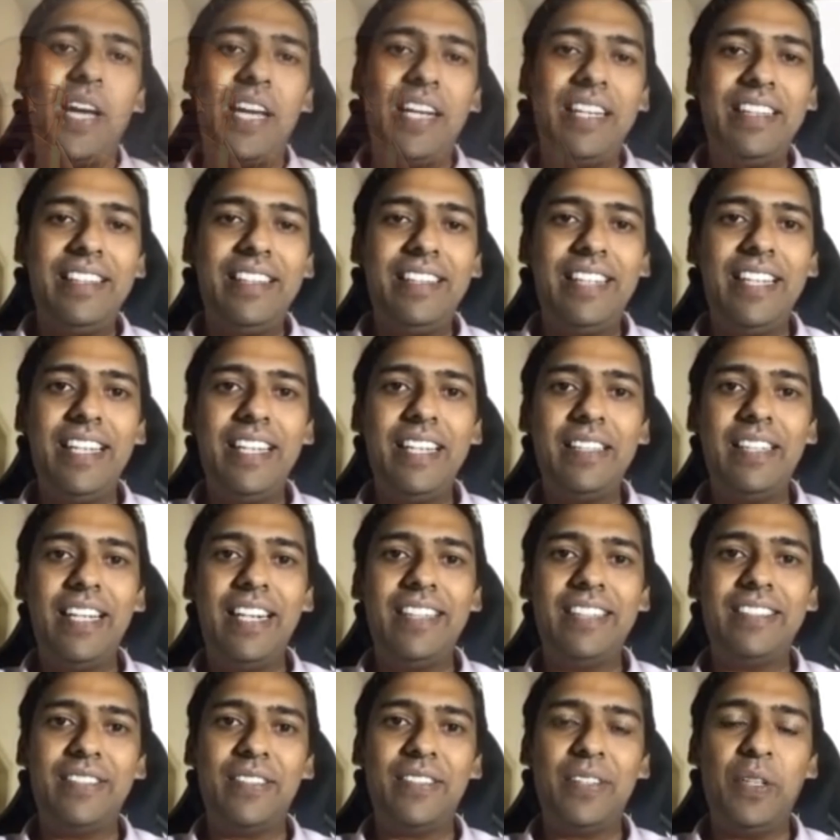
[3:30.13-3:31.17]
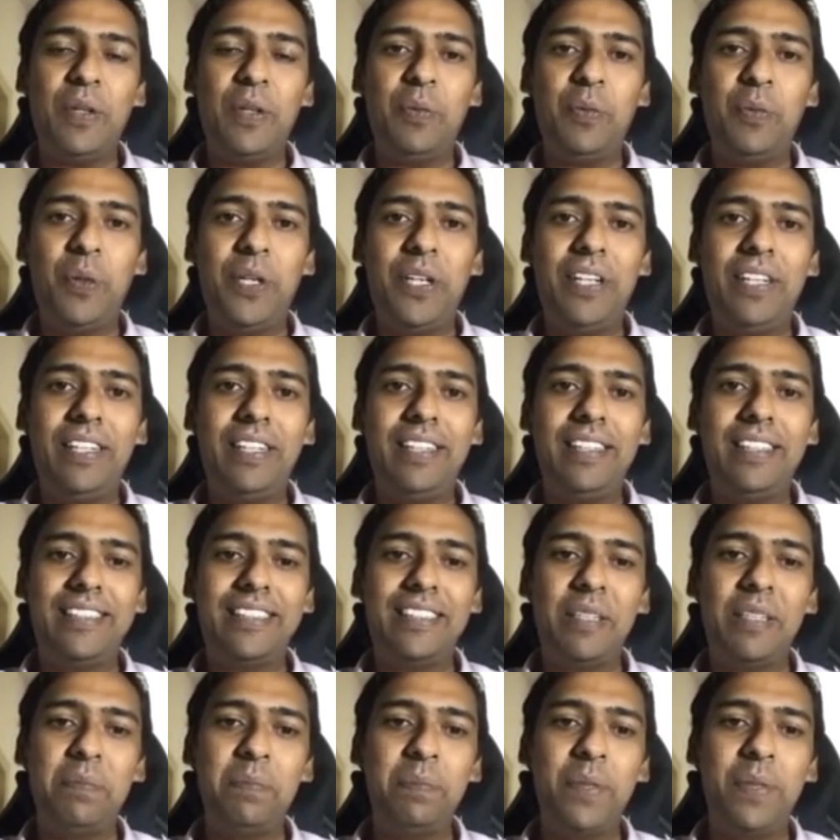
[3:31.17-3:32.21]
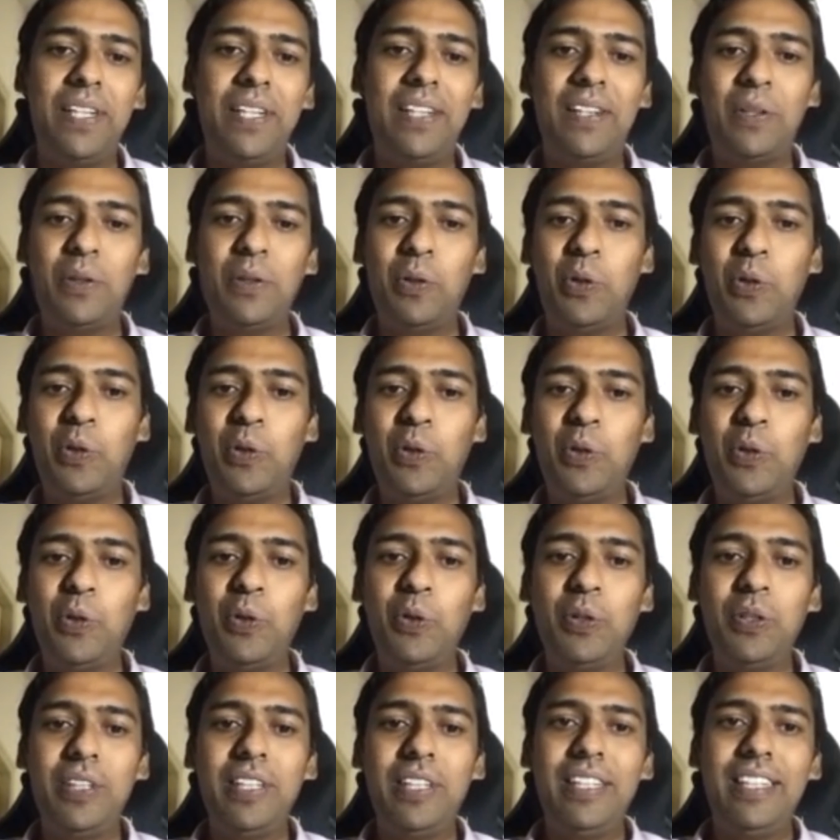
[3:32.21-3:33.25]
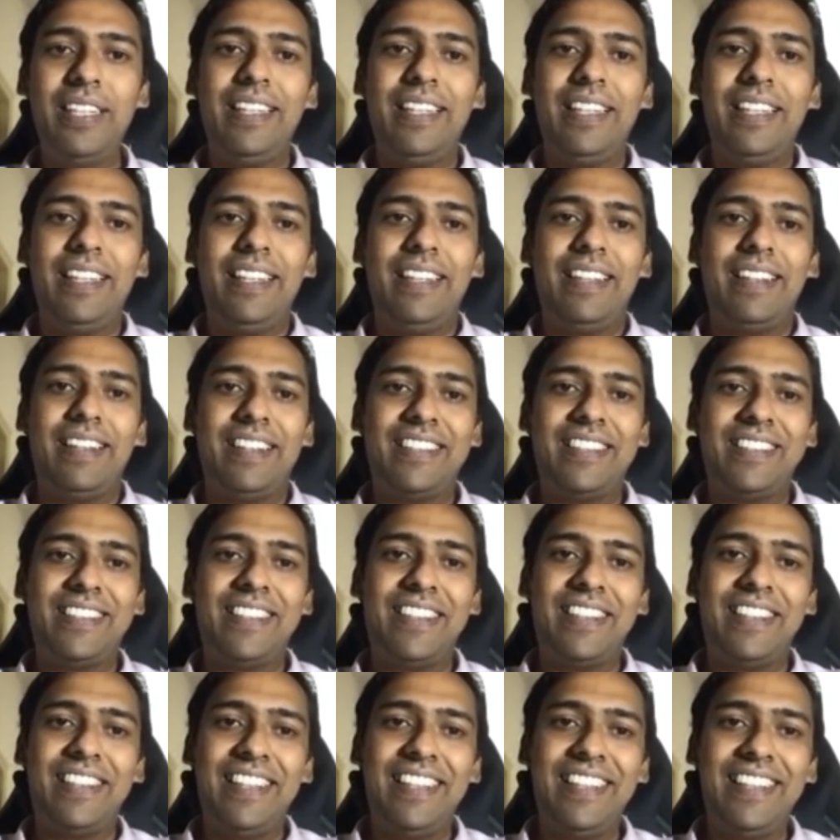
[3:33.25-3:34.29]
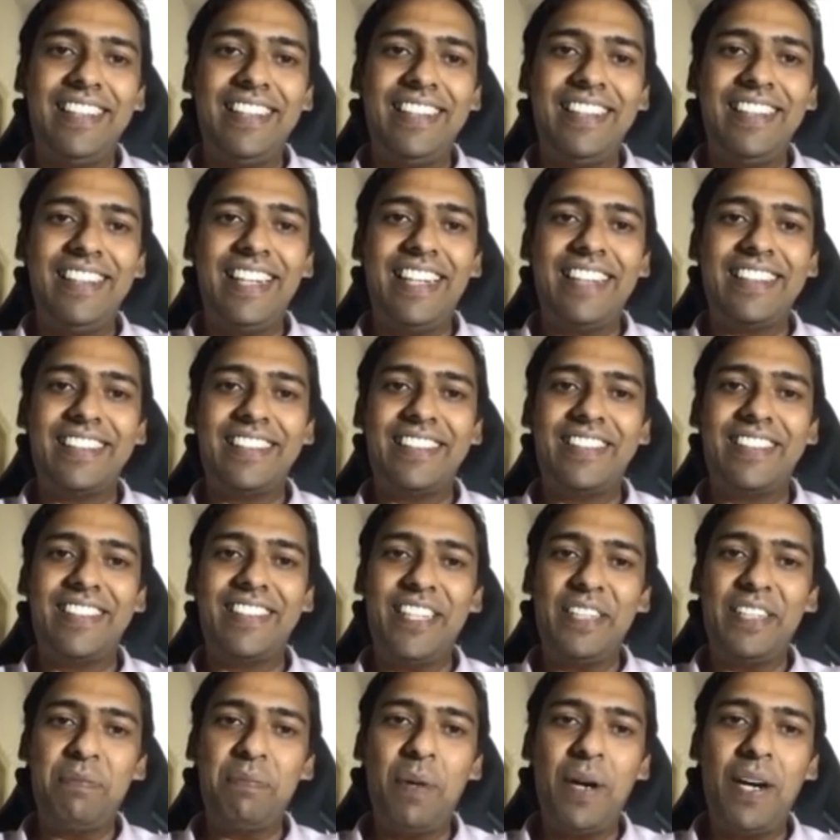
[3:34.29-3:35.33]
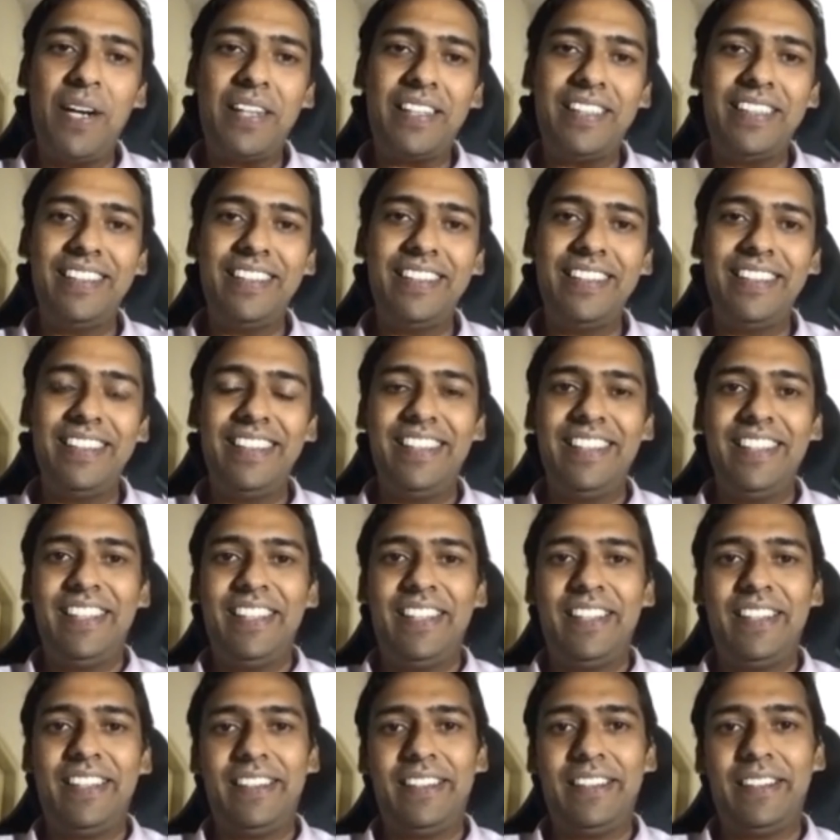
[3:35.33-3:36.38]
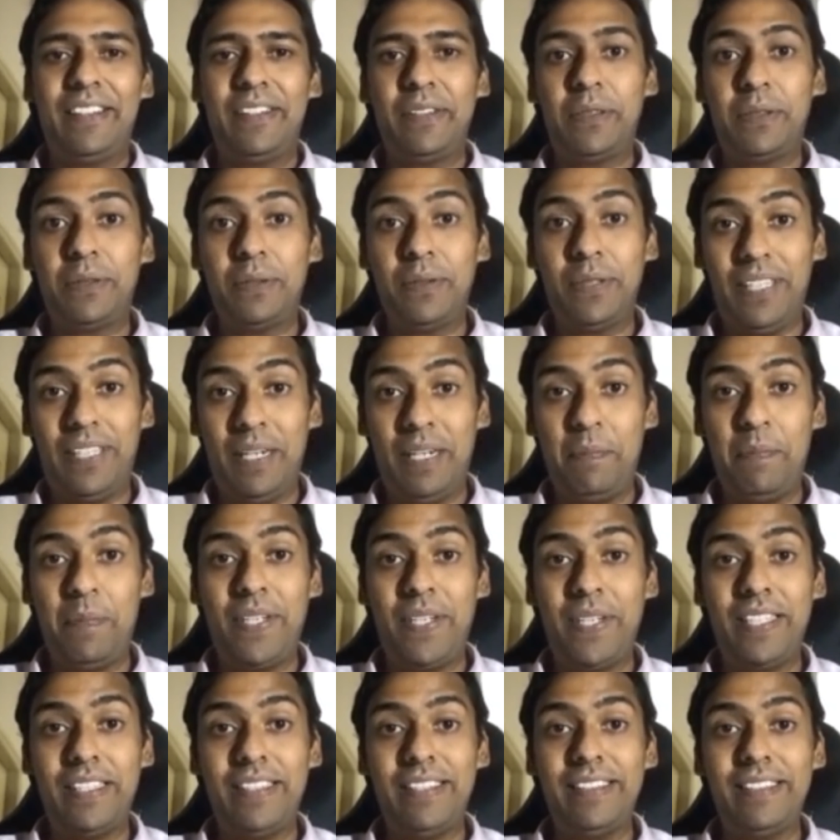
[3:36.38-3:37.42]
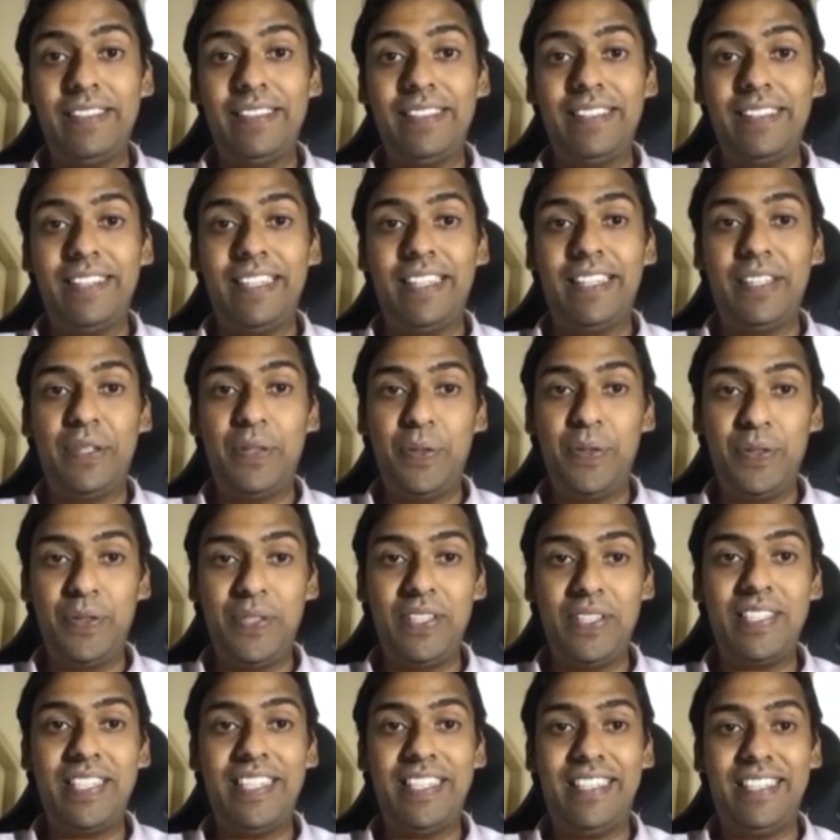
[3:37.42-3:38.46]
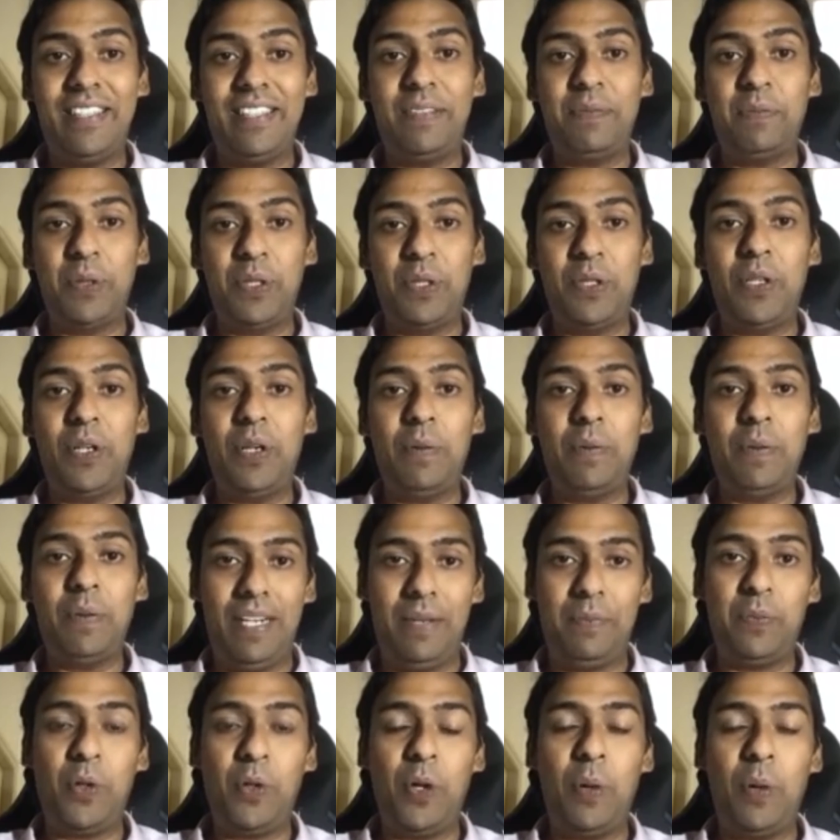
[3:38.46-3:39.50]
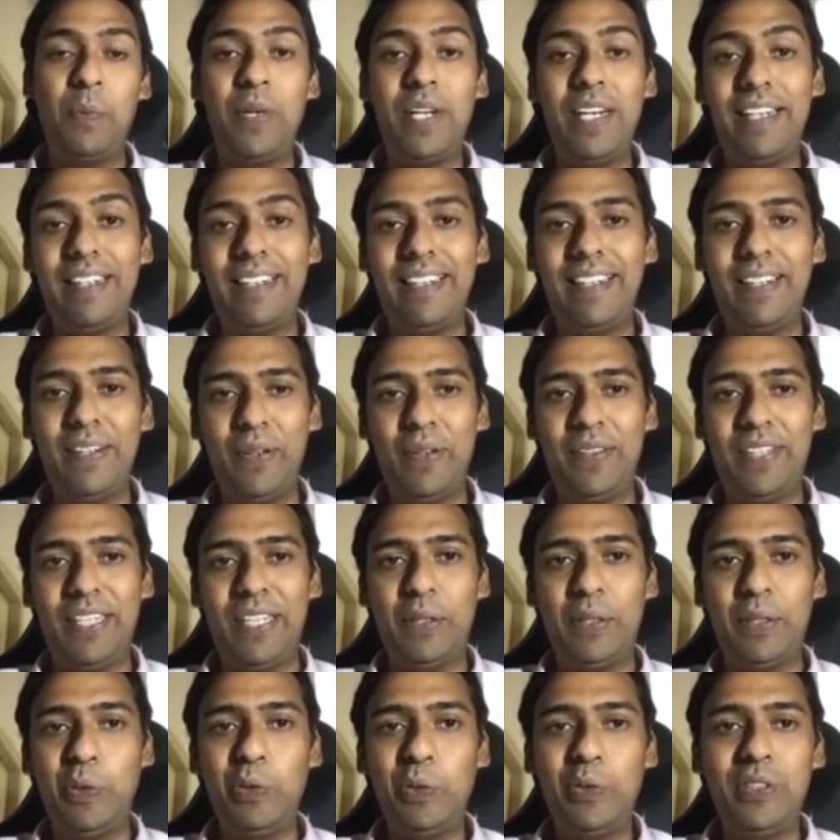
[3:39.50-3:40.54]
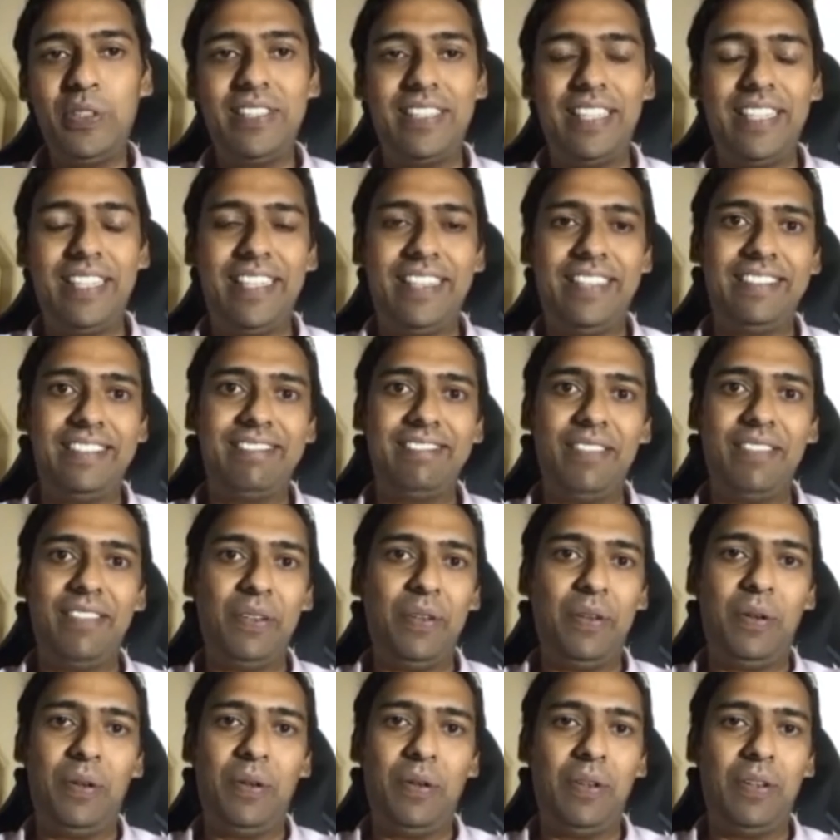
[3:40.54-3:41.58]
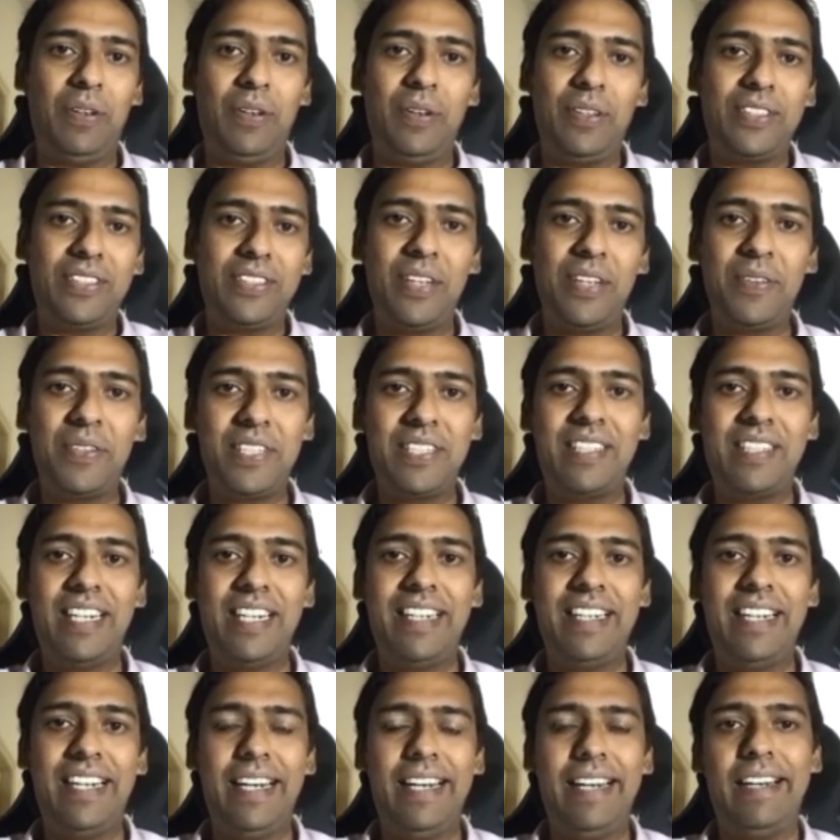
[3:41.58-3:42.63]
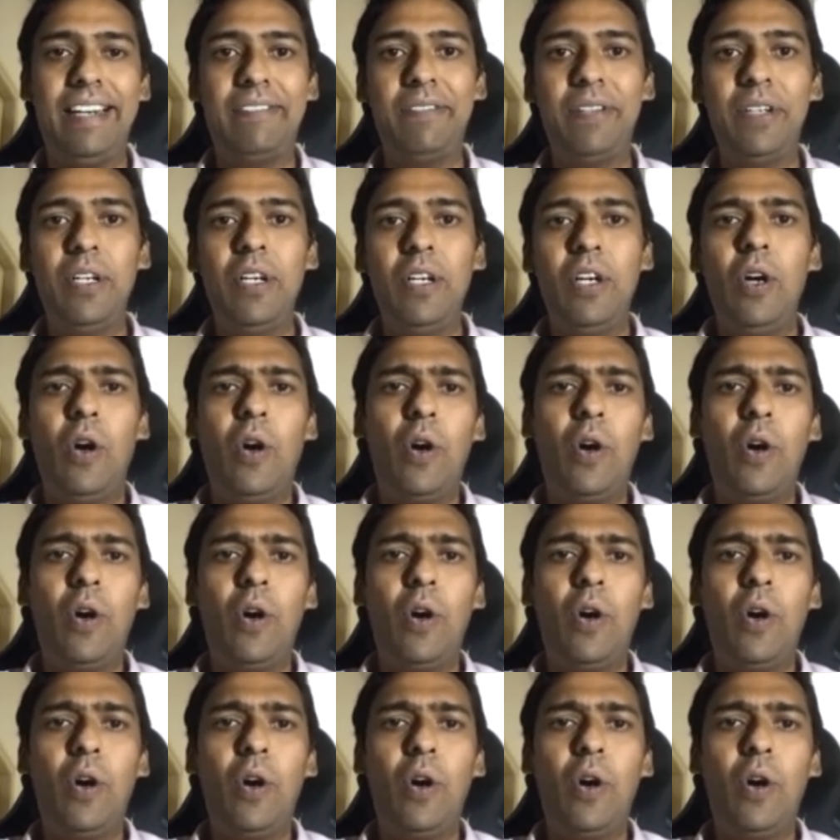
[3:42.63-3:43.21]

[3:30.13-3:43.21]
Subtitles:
So anything that's a word, a symbol, a logo registered legally as a trademark to a company that uses it prominently on their goods and or the services that they have,